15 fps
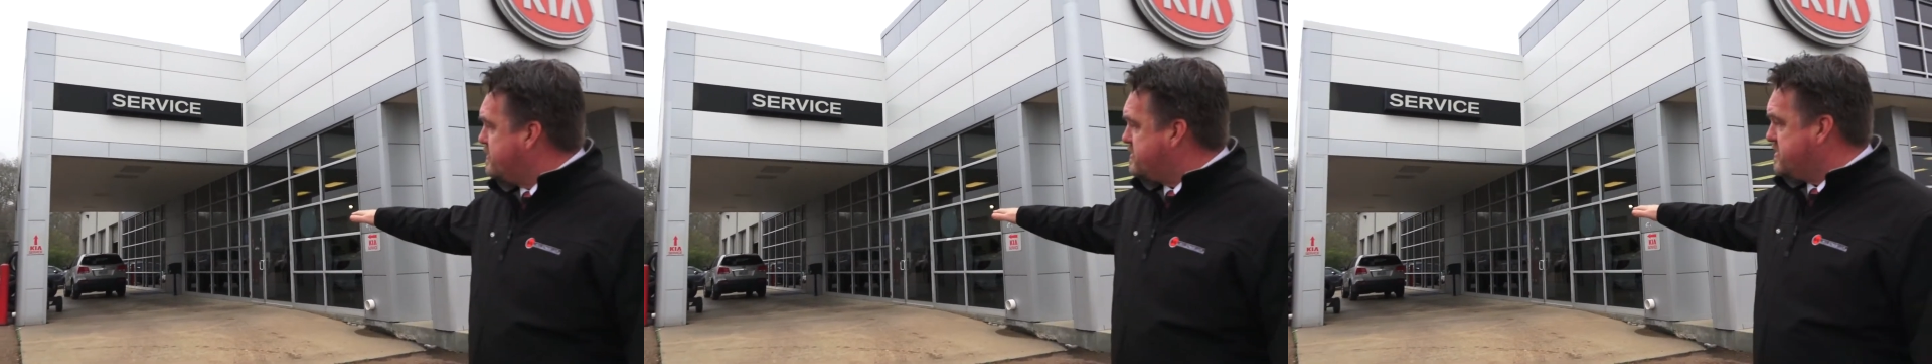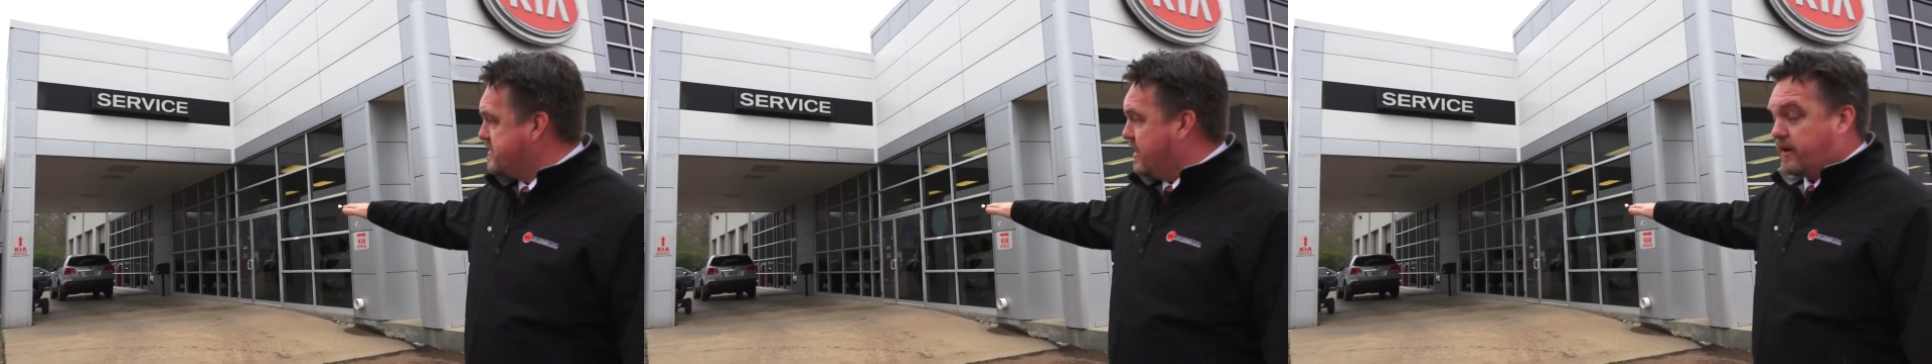
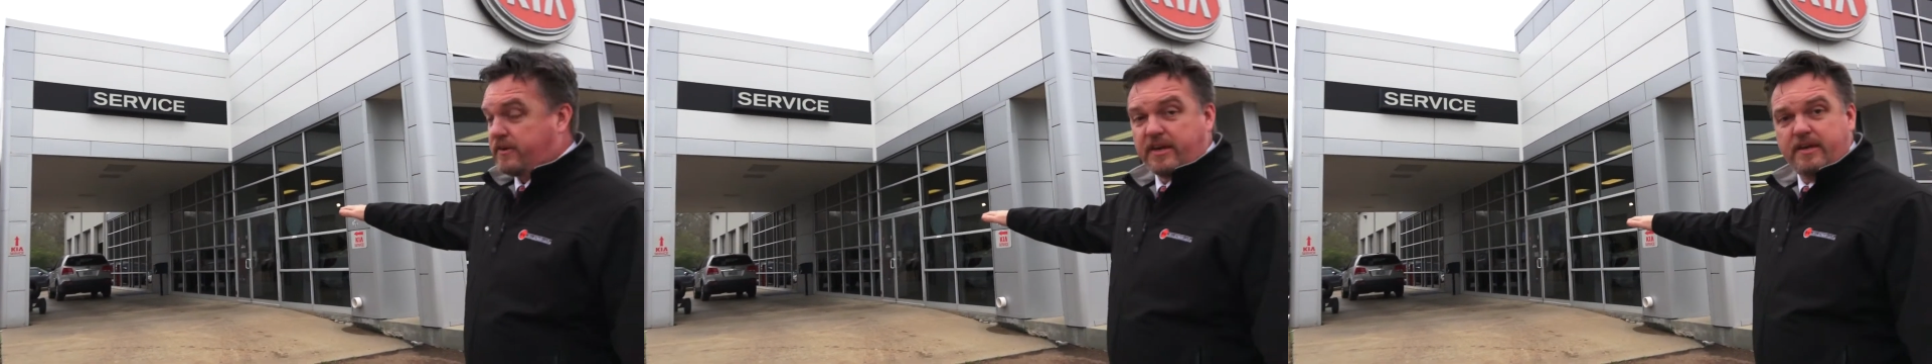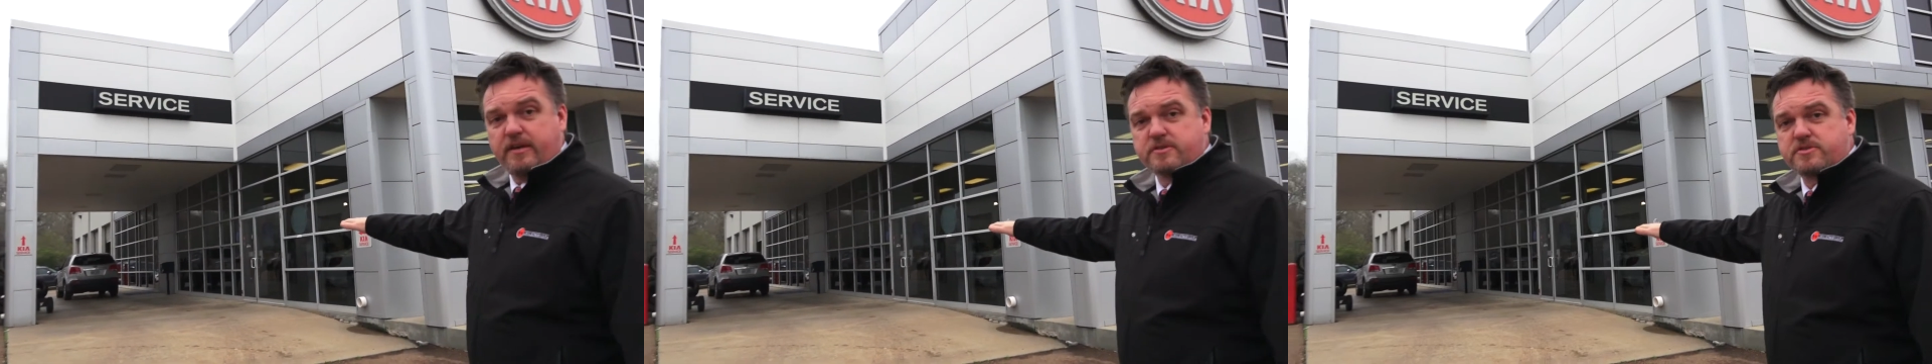This is our
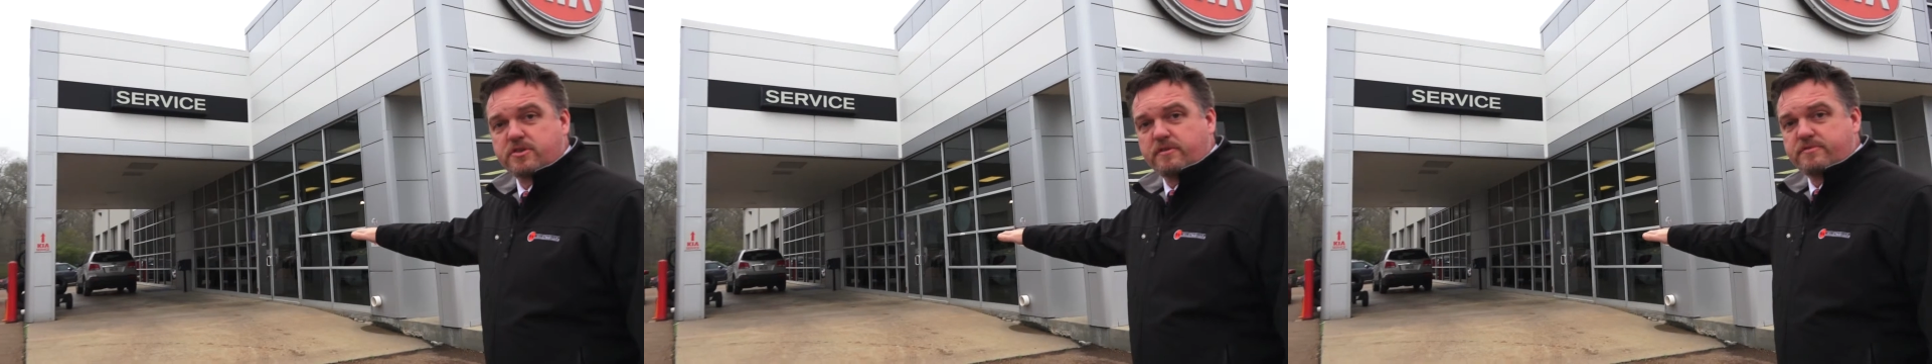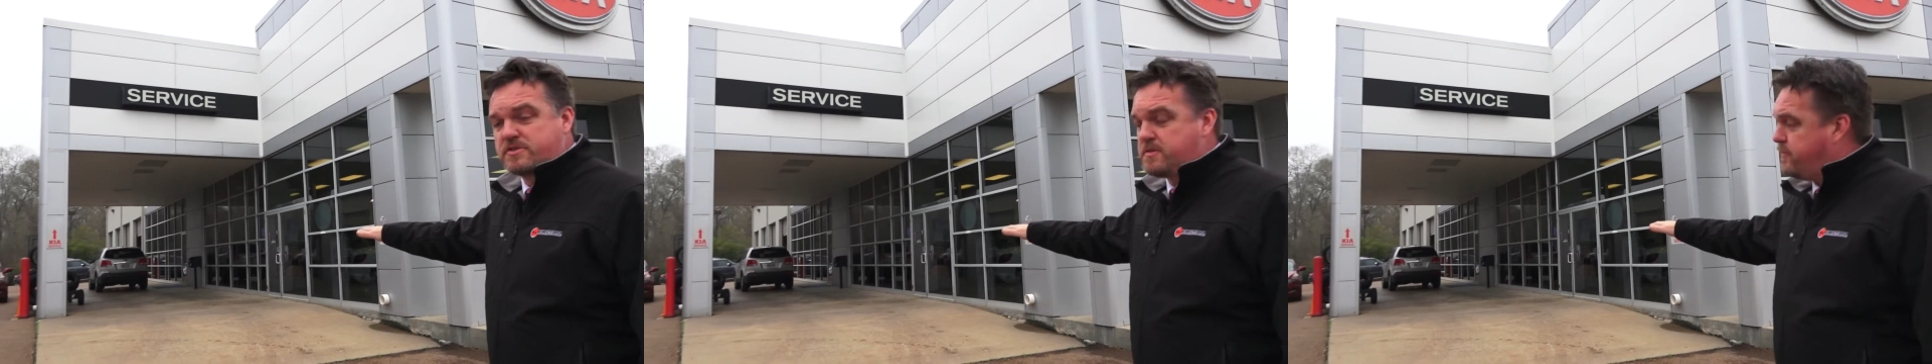Kia
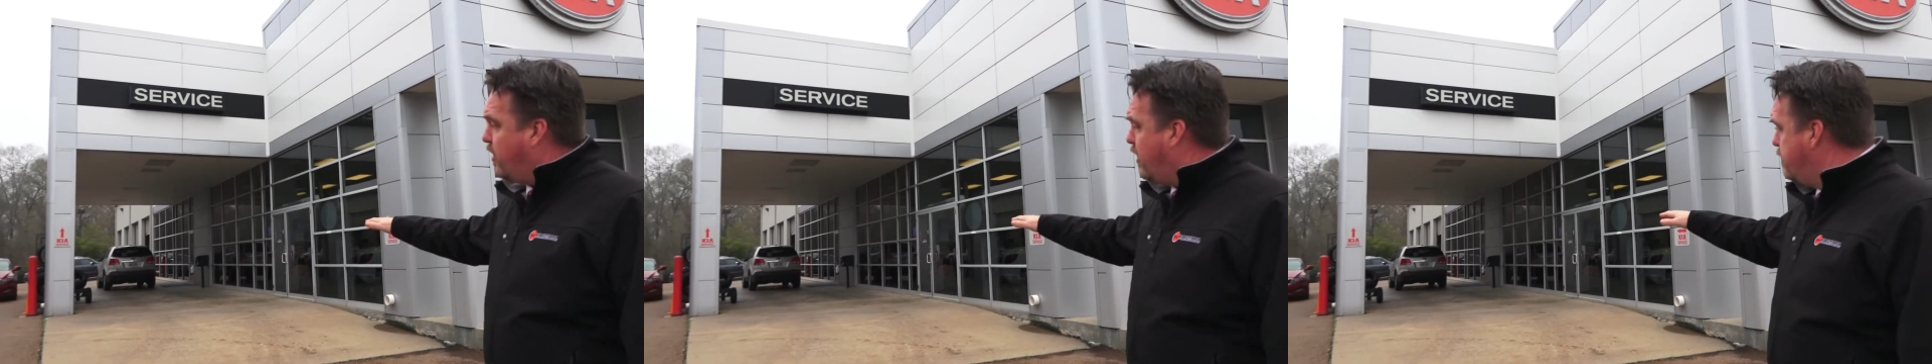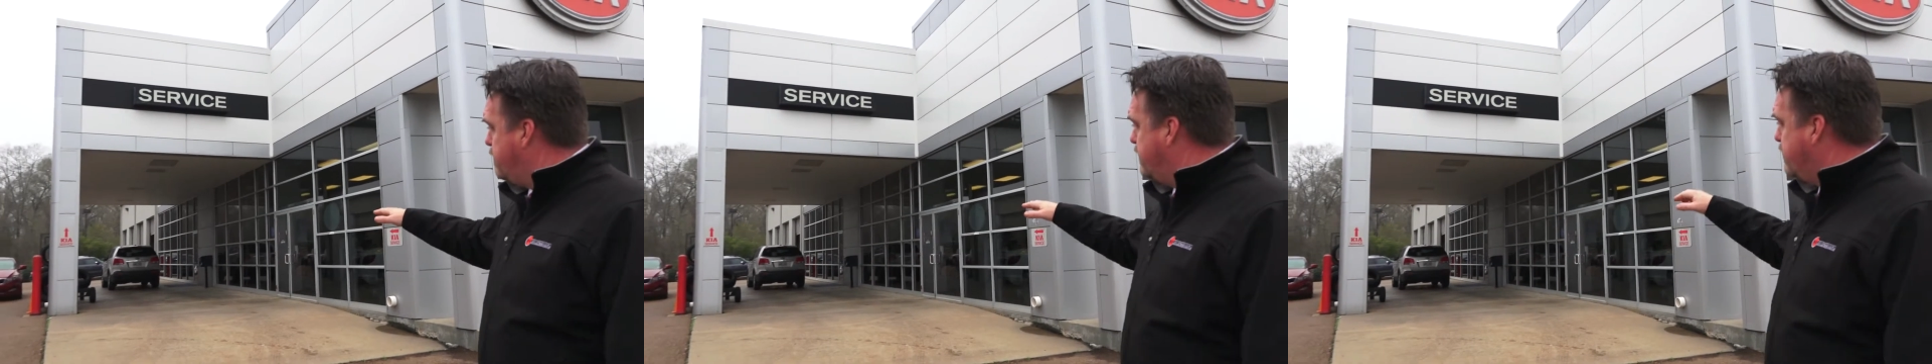service
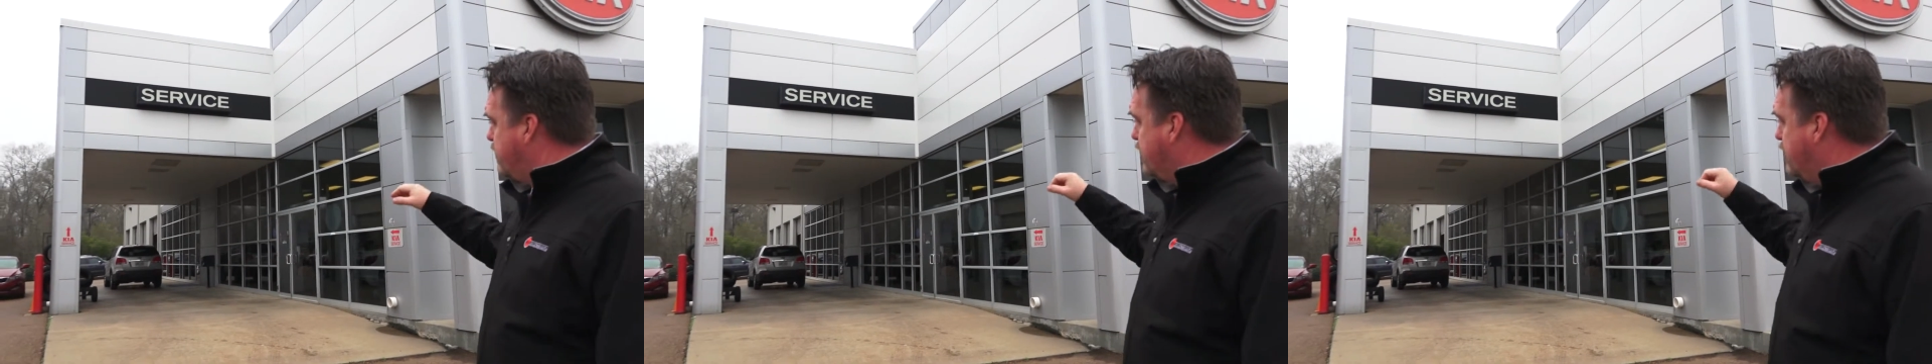department.